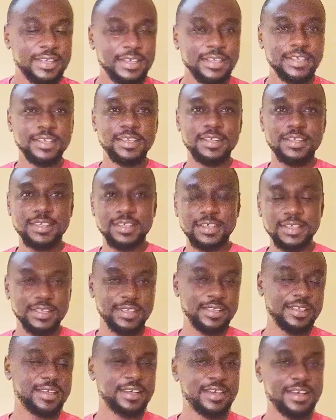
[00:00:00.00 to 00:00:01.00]
Hey,
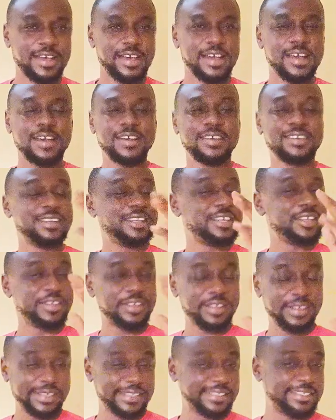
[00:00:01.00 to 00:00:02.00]
ah.
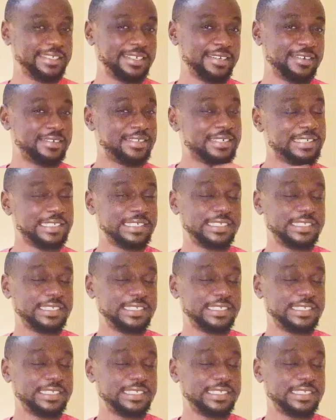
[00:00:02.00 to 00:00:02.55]
You can see now,